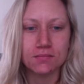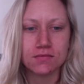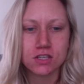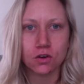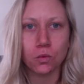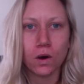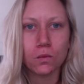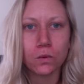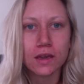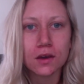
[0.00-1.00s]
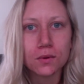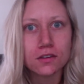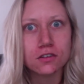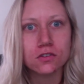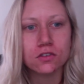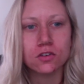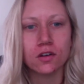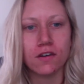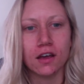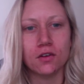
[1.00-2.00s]
So what we would do to
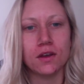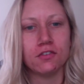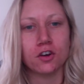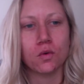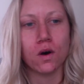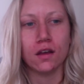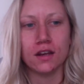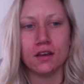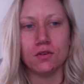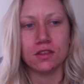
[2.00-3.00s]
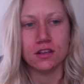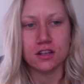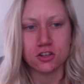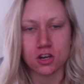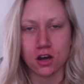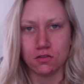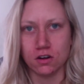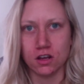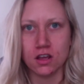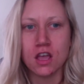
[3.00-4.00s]
evaluate for quality within the
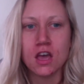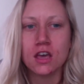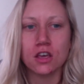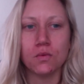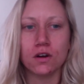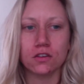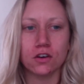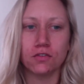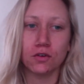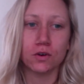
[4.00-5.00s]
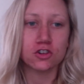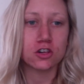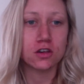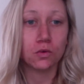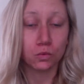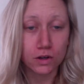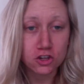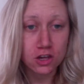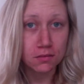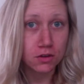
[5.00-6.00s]
genre, you want to look for
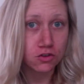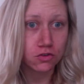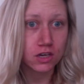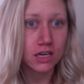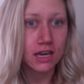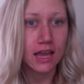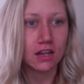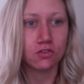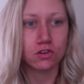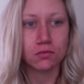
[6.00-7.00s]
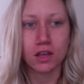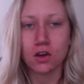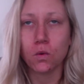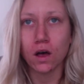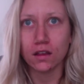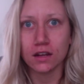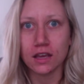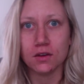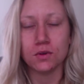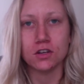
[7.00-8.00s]
rich imagery and dreamlike
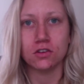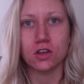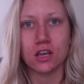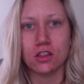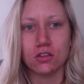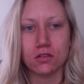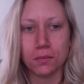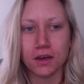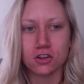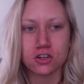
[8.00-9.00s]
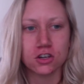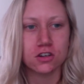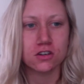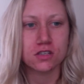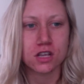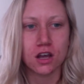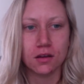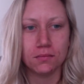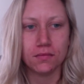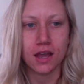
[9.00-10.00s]
quality when you're looking through the pictures,
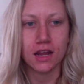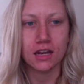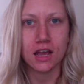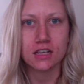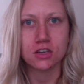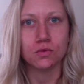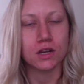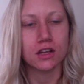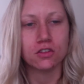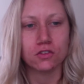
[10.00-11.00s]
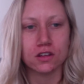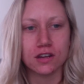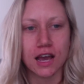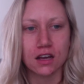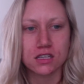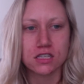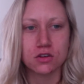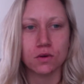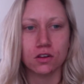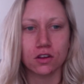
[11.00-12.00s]
and as you're reading through the text, you
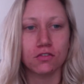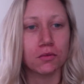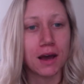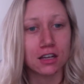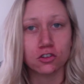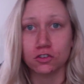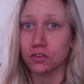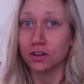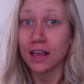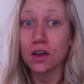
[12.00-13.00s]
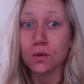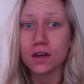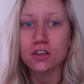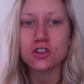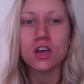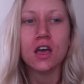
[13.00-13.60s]
want to look for masterful language.